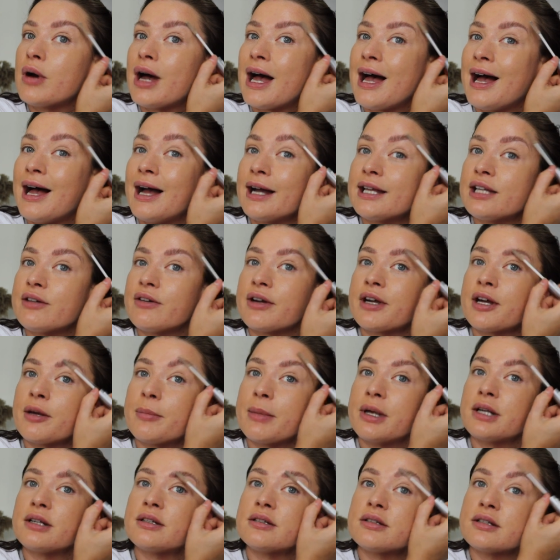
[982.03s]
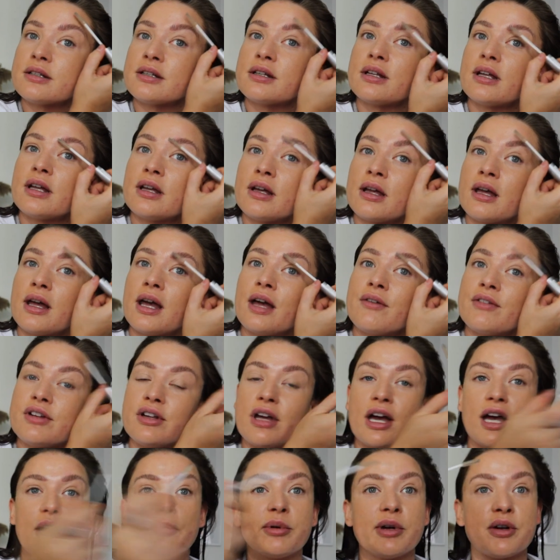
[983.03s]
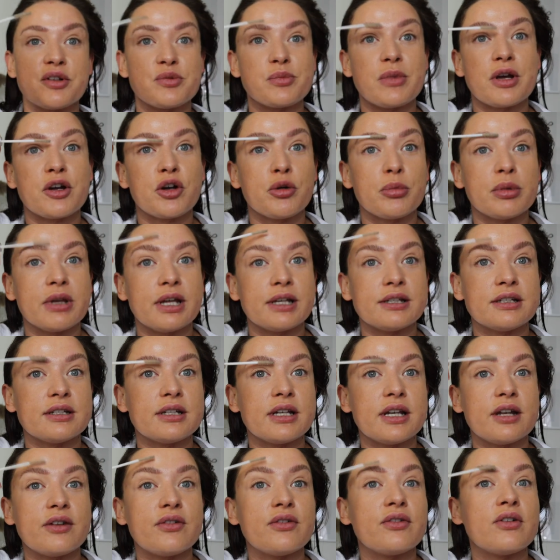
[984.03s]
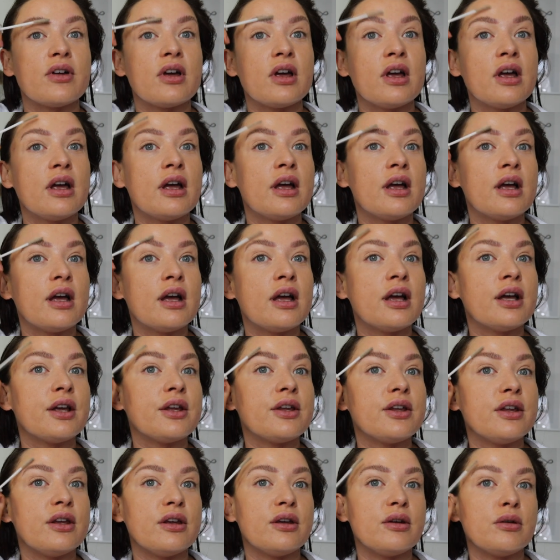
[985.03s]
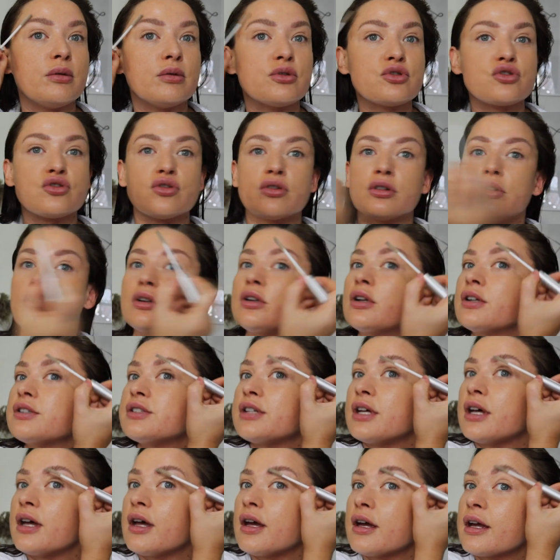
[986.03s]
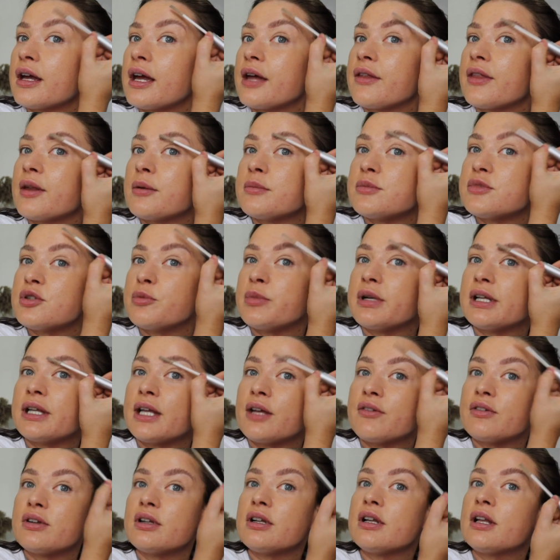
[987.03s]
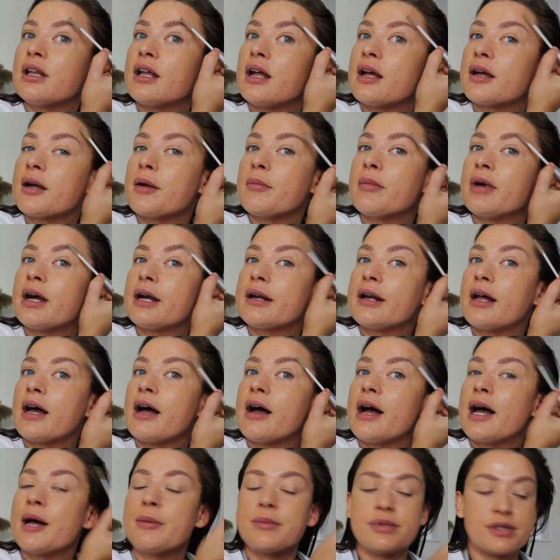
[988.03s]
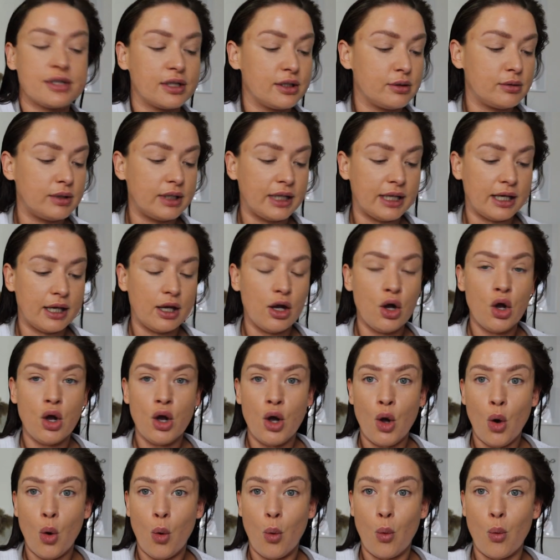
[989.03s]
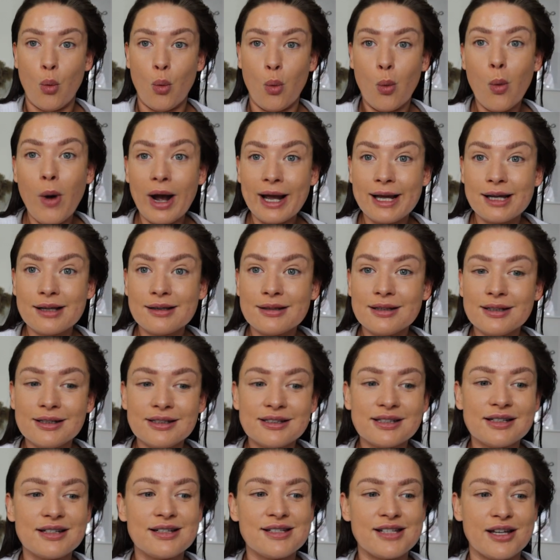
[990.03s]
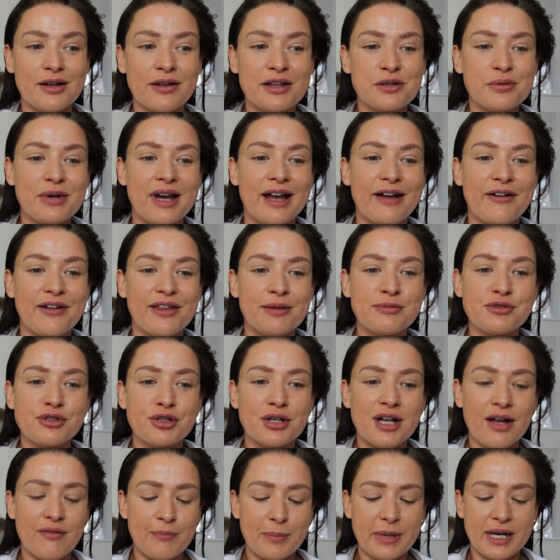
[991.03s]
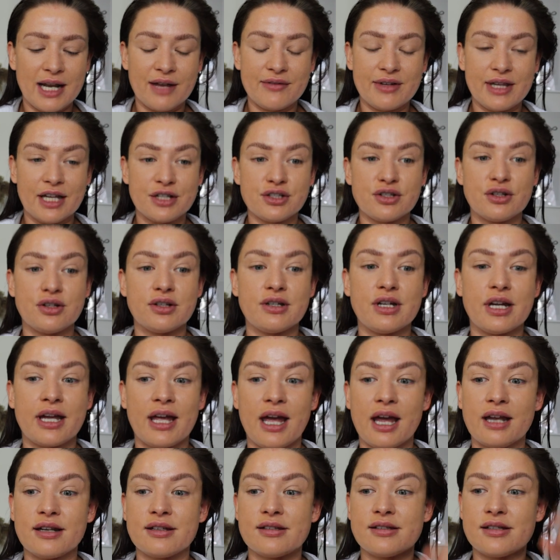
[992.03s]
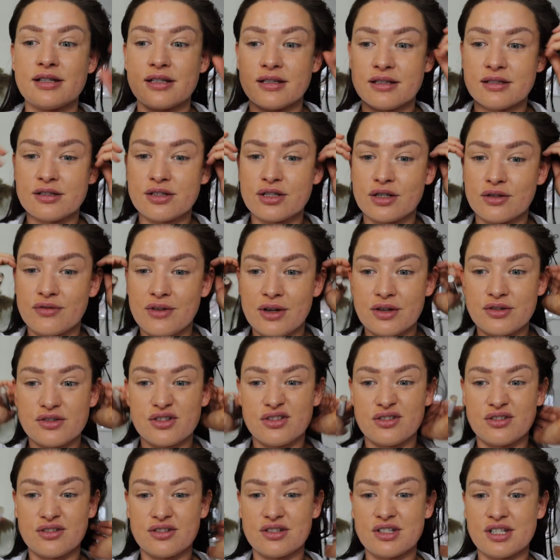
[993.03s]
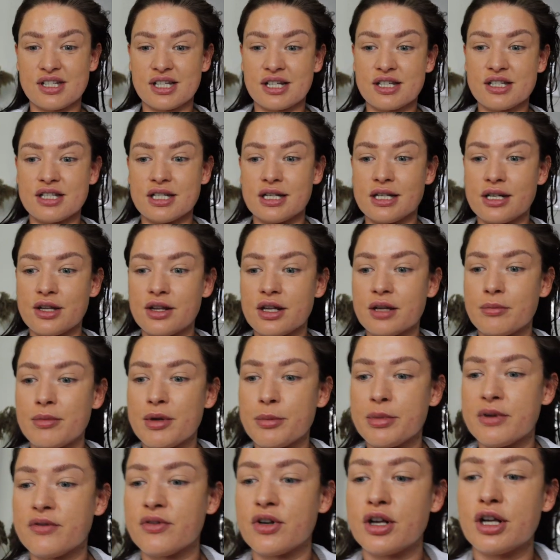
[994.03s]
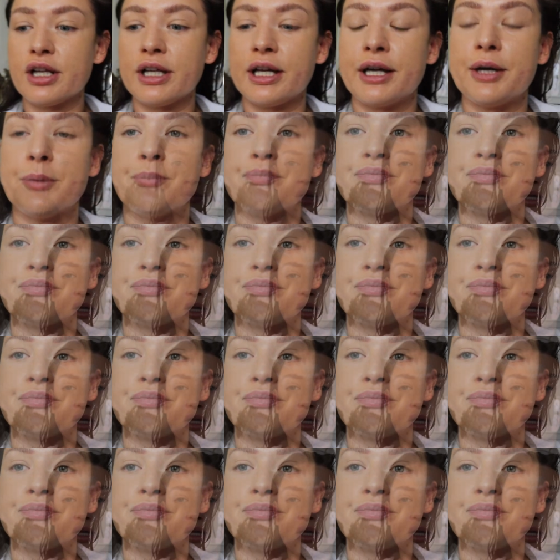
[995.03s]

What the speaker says: Highly recommend having your eyebrows microbladed if you struggle to get them to be level, like mine are absolutely wild. So that's why I got them done. I've been having that done again since 2016, I think, maybe even earlier.